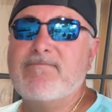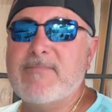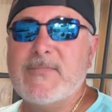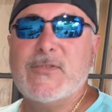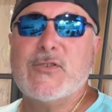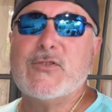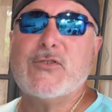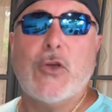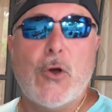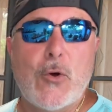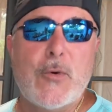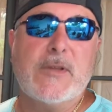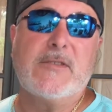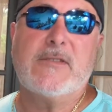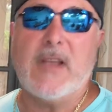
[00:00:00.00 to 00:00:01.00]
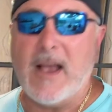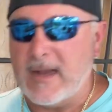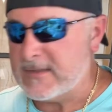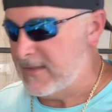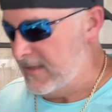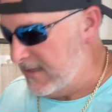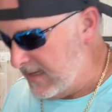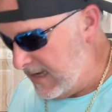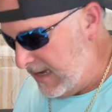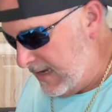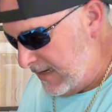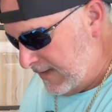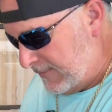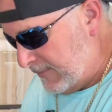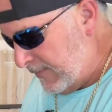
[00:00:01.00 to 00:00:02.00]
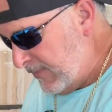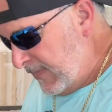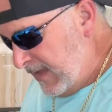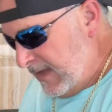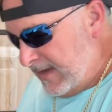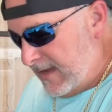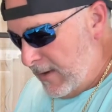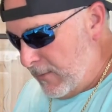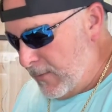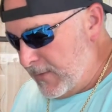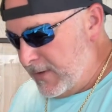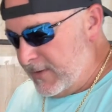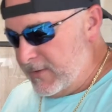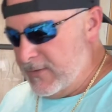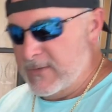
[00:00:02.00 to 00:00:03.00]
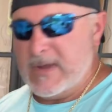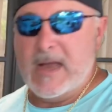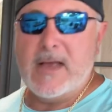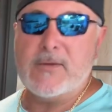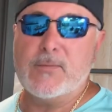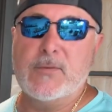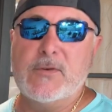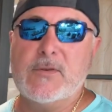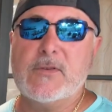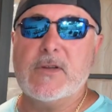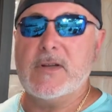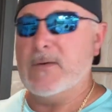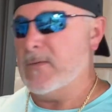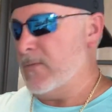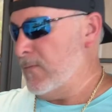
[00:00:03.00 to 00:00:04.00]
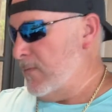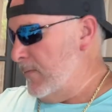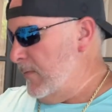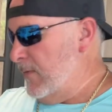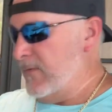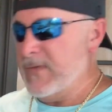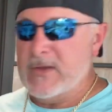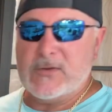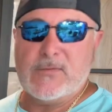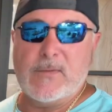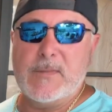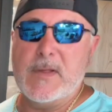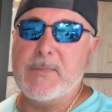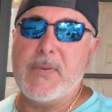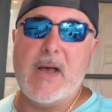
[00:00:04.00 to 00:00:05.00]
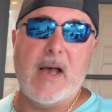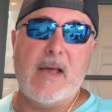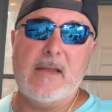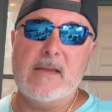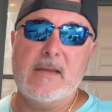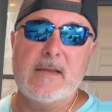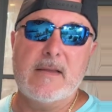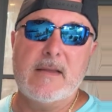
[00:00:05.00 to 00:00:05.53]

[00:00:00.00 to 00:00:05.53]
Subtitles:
so intoxicating. Now what we're gonna do, guys, we're just gonna remove this from the pot